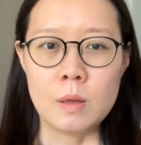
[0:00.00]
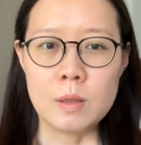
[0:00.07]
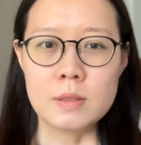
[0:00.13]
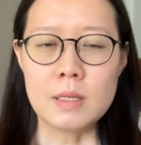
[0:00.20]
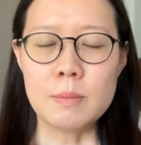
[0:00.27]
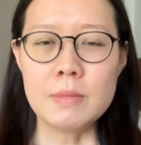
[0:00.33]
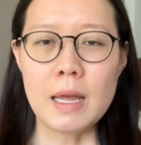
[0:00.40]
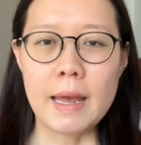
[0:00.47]

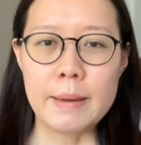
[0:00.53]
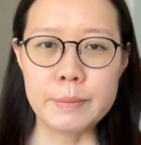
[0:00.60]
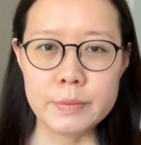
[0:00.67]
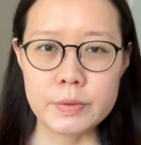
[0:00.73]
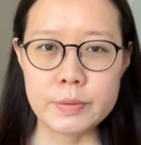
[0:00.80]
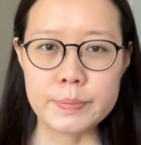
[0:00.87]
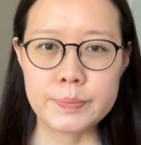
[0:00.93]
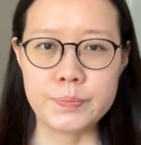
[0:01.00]

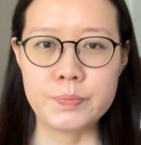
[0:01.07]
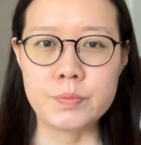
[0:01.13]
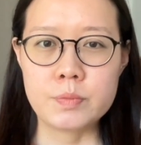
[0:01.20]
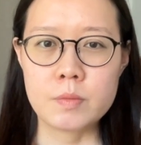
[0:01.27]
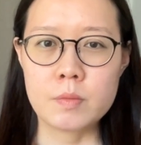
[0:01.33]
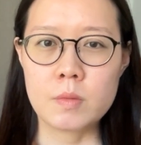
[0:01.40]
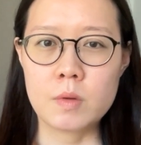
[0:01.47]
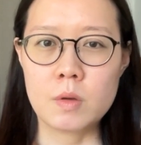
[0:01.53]
Sometimes
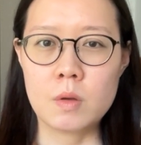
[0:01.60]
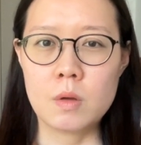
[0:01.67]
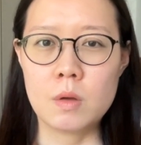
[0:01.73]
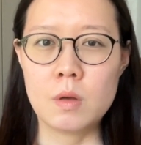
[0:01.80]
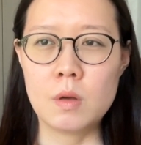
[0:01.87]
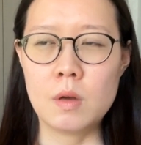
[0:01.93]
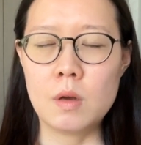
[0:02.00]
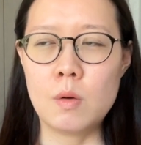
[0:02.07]

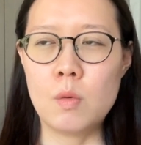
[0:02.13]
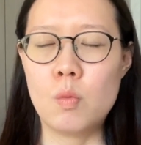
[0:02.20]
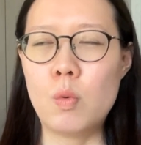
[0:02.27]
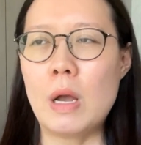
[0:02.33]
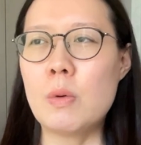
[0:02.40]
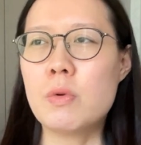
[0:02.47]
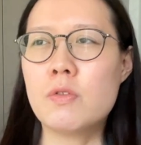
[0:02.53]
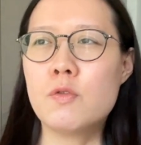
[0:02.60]

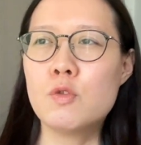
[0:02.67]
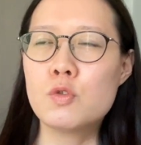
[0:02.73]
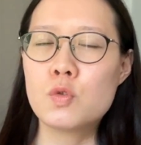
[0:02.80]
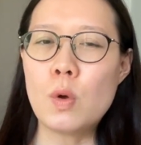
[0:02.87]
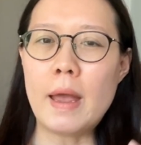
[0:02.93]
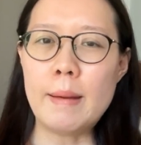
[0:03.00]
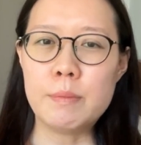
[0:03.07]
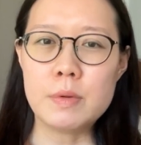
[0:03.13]
why we feel
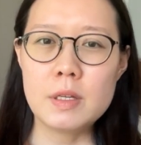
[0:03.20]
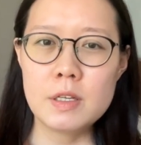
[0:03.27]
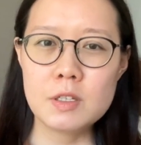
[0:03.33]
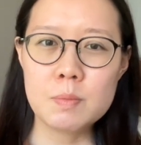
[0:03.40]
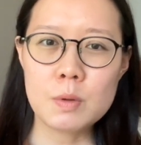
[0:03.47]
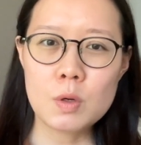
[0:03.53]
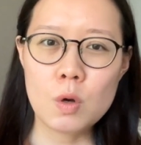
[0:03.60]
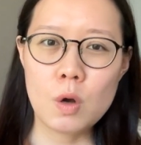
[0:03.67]
so empty is
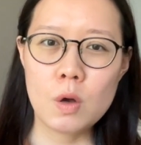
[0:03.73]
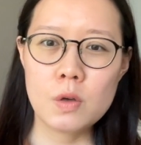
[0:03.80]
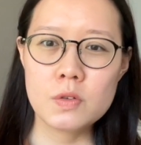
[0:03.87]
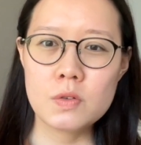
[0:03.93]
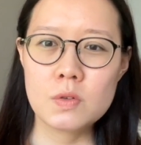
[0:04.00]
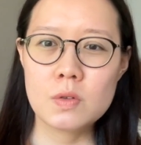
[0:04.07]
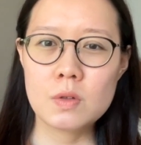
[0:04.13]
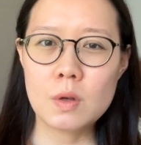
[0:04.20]

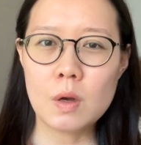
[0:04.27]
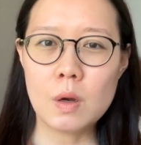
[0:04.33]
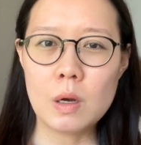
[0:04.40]
because